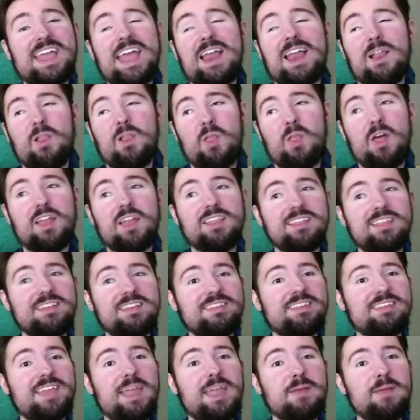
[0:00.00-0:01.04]
A lot of
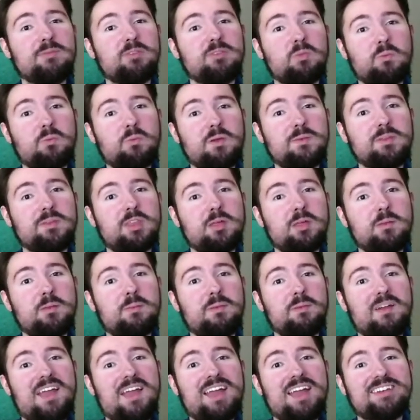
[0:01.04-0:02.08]
these games with women in
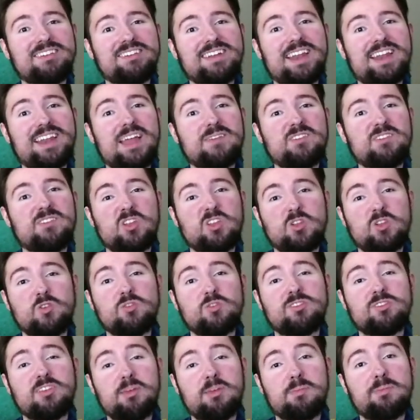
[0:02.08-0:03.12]
them are actually going to have a
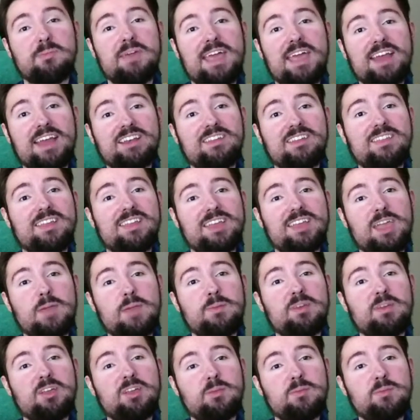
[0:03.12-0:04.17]
huge impact on the
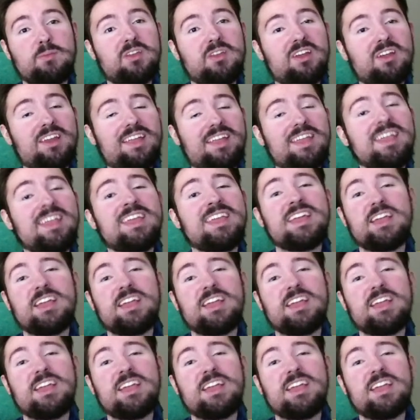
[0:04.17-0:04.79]
gaming community,